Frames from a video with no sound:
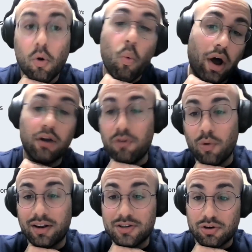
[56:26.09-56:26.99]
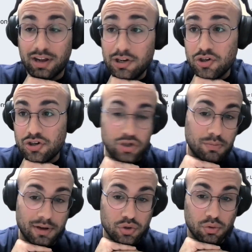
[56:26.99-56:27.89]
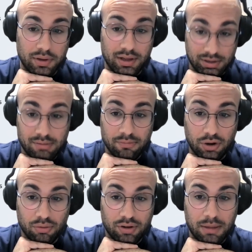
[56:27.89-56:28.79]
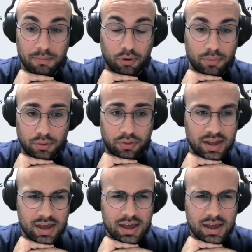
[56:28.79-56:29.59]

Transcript: one of you answer each, just to make sure we keep on both.